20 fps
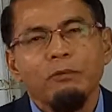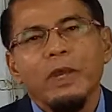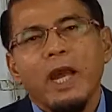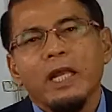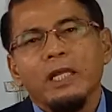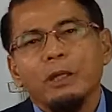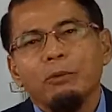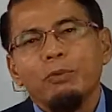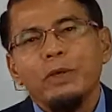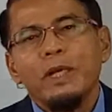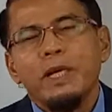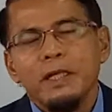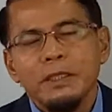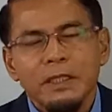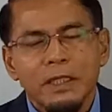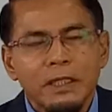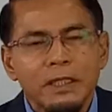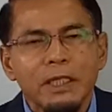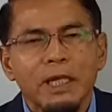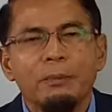We are the
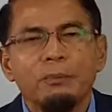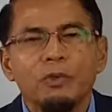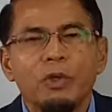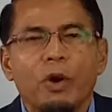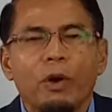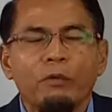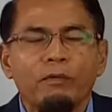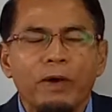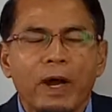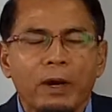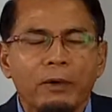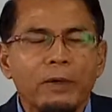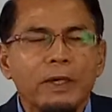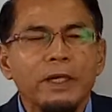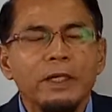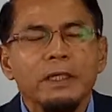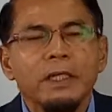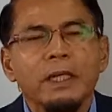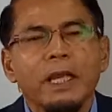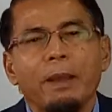weakest in terms of
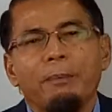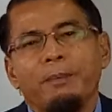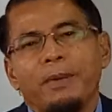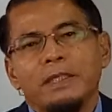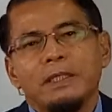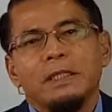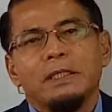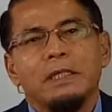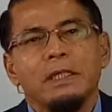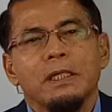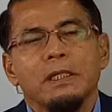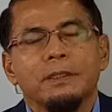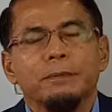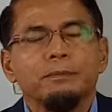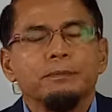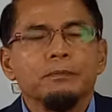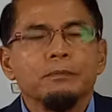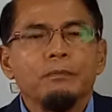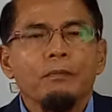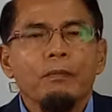our capacity
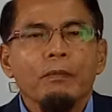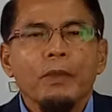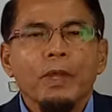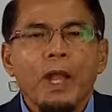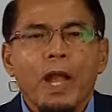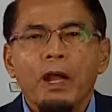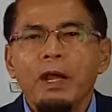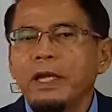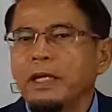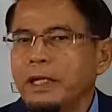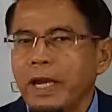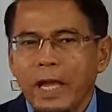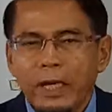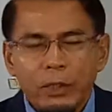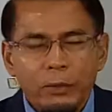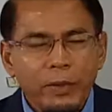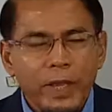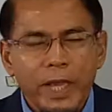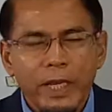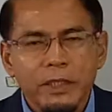in
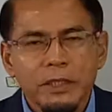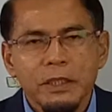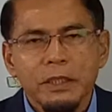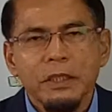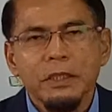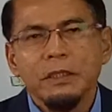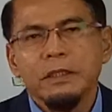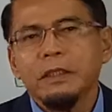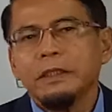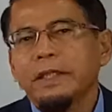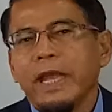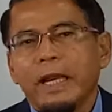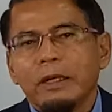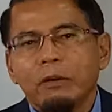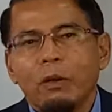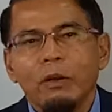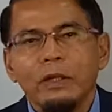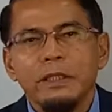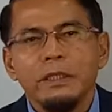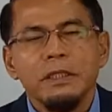education, in
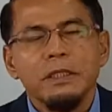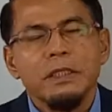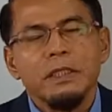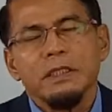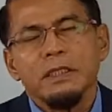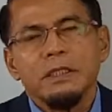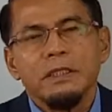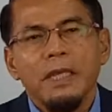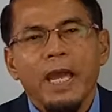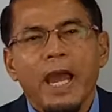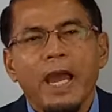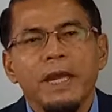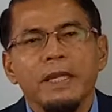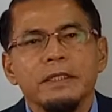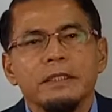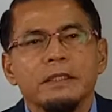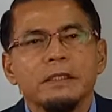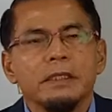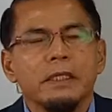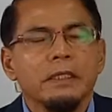technology, in
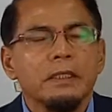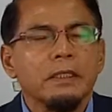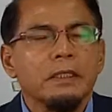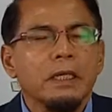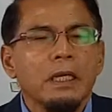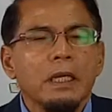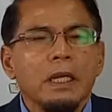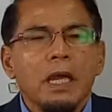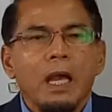science, in